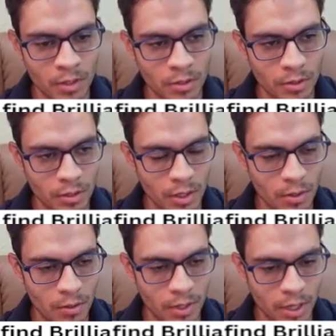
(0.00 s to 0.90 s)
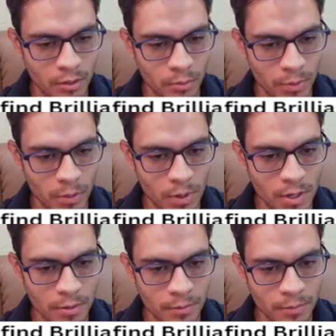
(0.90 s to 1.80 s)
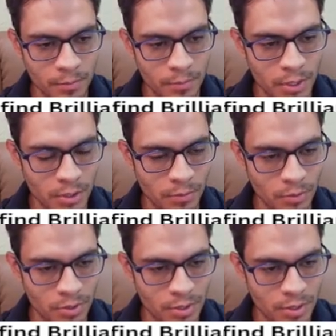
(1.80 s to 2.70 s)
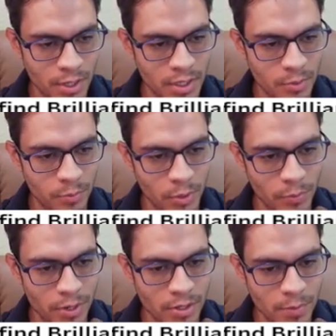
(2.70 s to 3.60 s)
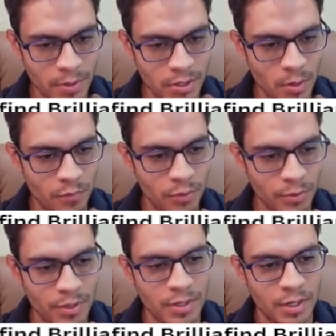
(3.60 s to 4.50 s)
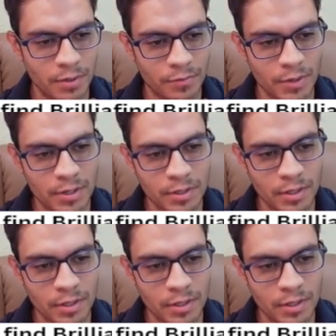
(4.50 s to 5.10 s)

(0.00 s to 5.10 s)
They go knight to b1, bishop to c6, preparing the bishop for the sacrifice.